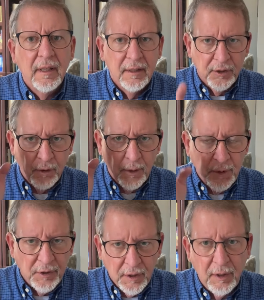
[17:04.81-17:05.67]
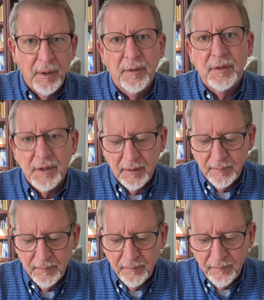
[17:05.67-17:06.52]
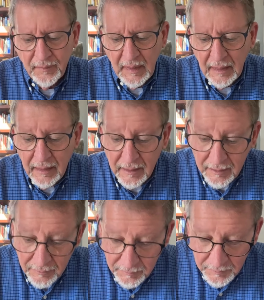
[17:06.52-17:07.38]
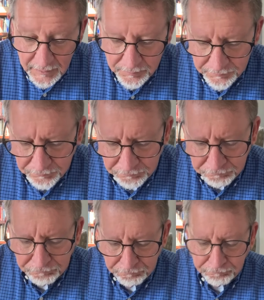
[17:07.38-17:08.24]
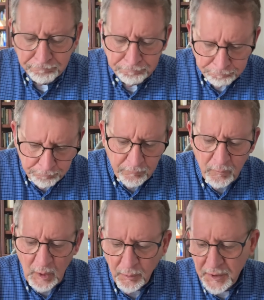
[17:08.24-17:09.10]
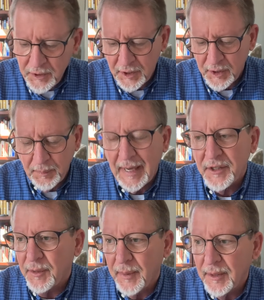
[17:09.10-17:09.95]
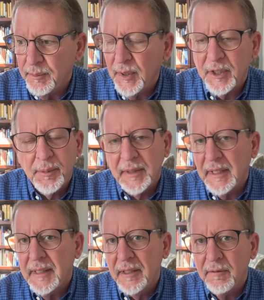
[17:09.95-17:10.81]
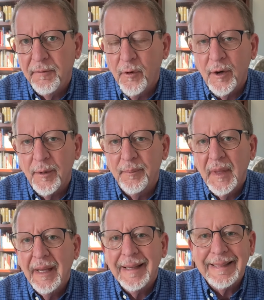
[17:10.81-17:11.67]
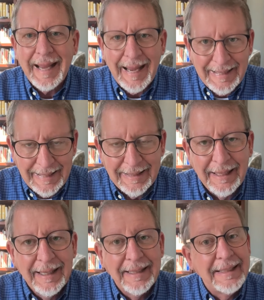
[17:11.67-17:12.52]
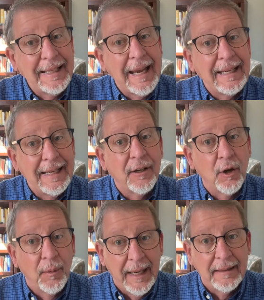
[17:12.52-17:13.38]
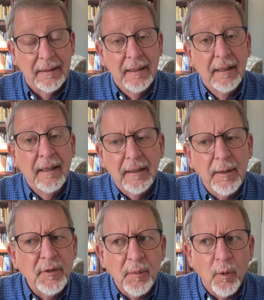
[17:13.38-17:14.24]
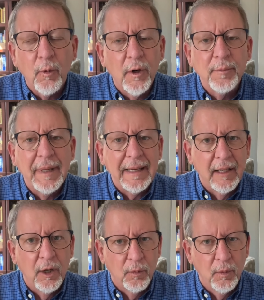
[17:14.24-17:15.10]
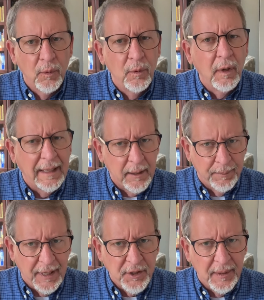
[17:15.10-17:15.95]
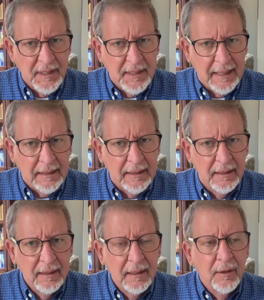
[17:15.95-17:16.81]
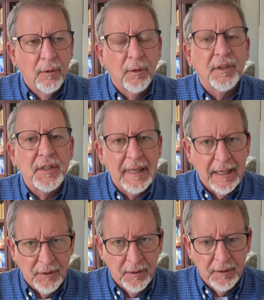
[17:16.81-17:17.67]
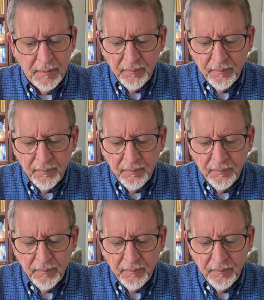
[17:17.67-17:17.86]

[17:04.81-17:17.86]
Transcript: The scriptures are closed. Well, Christians passed around books, but they didn't form a canon, C A N O N. Comes from a word meaning a rule, like a measuring stick or a standard.